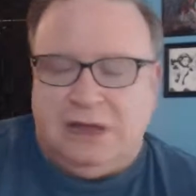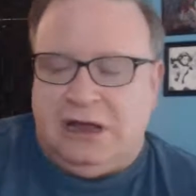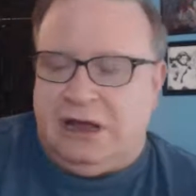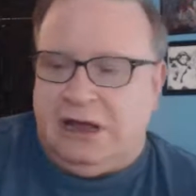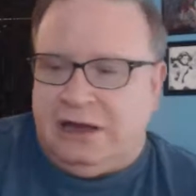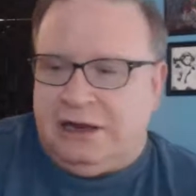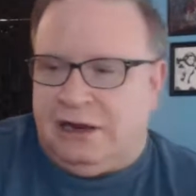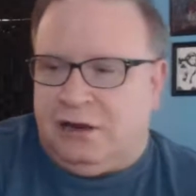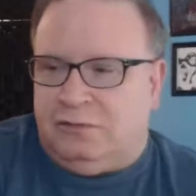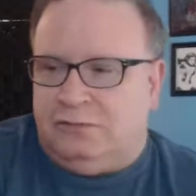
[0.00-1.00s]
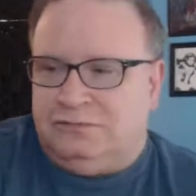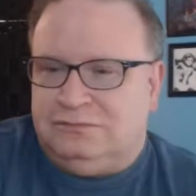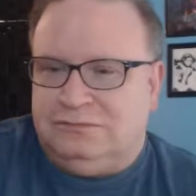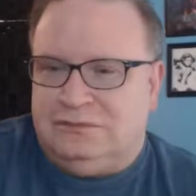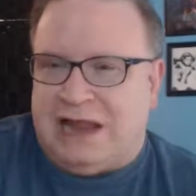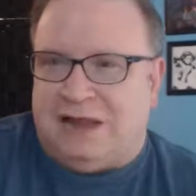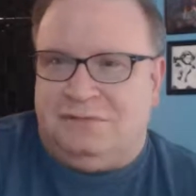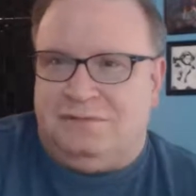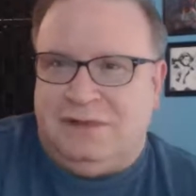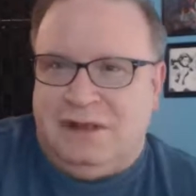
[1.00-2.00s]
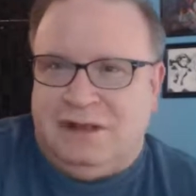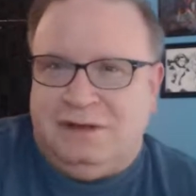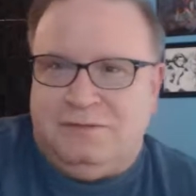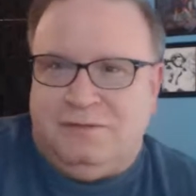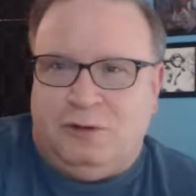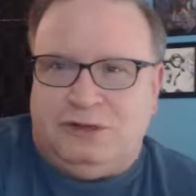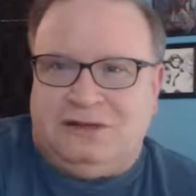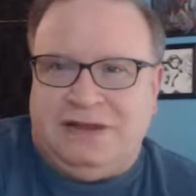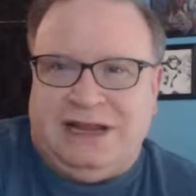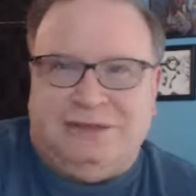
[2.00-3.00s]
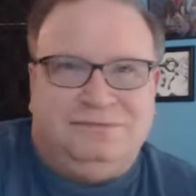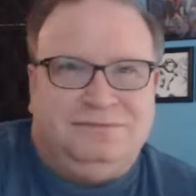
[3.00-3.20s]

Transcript: you know, like mostly,